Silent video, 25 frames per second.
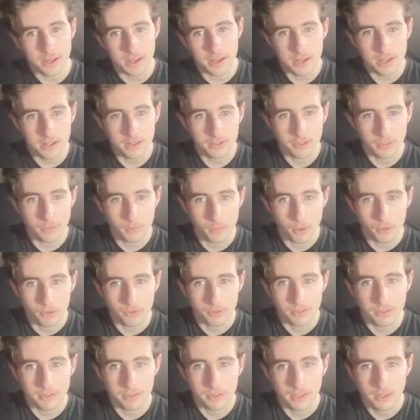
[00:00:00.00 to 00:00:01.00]
He is the
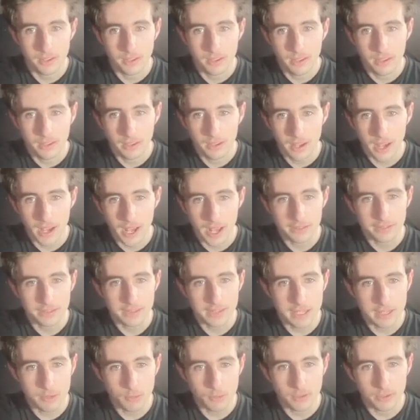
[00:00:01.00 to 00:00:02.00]
most, as
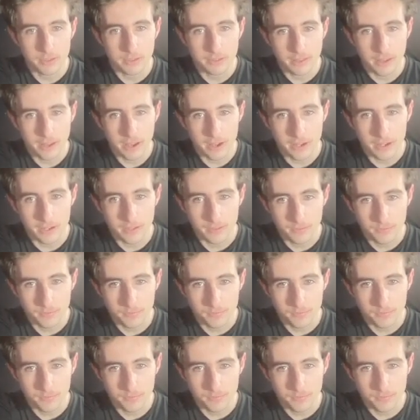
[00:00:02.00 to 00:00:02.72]
he would say.